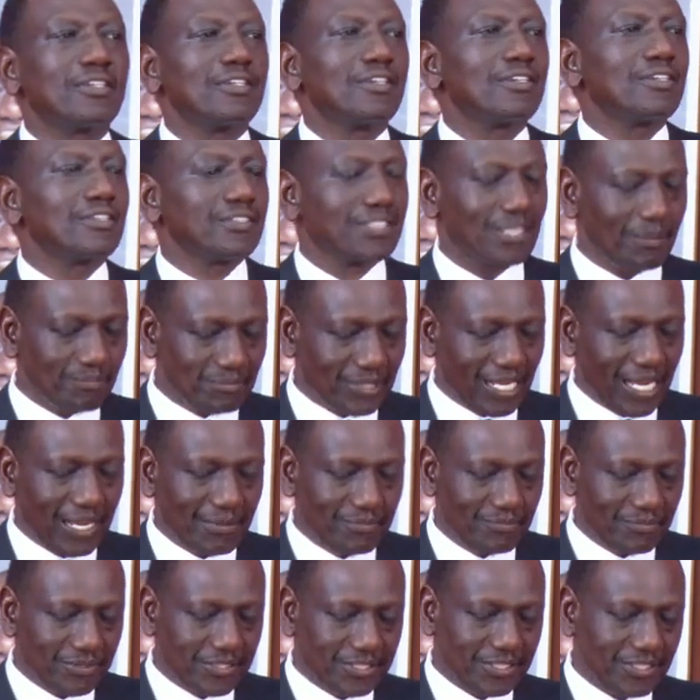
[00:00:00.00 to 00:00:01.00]

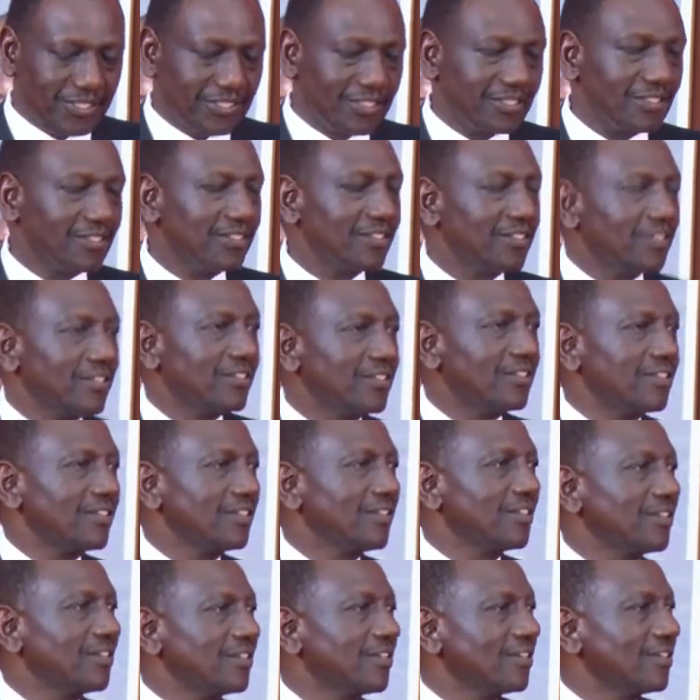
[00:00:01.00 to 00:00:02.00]
Sometimes
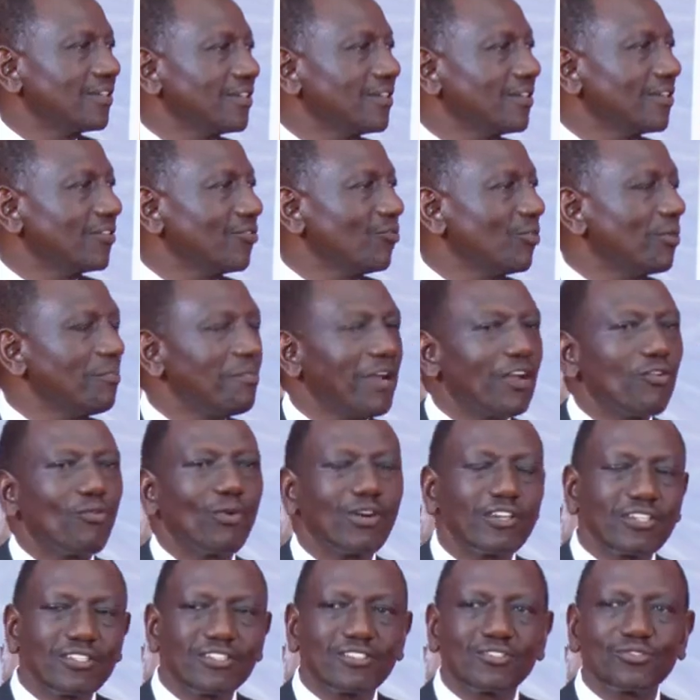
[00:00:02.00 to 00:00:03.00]
we may
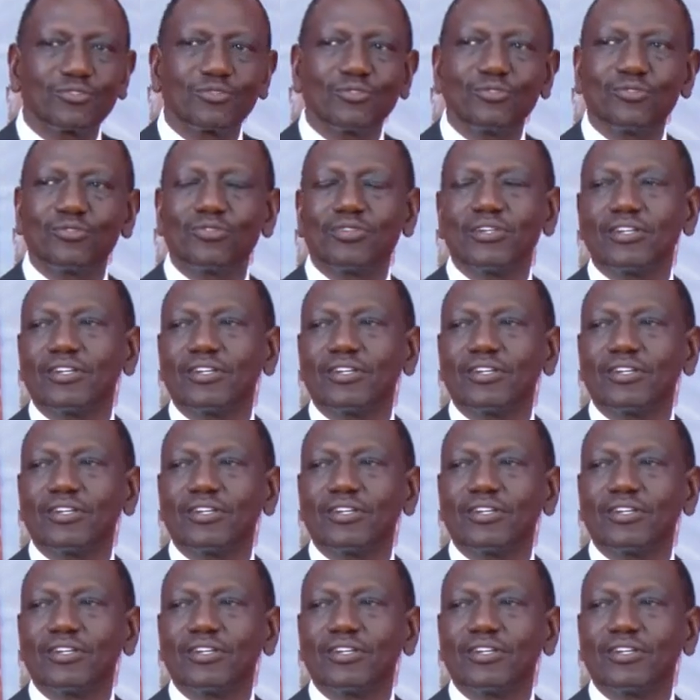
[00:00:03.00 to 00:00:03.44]
want to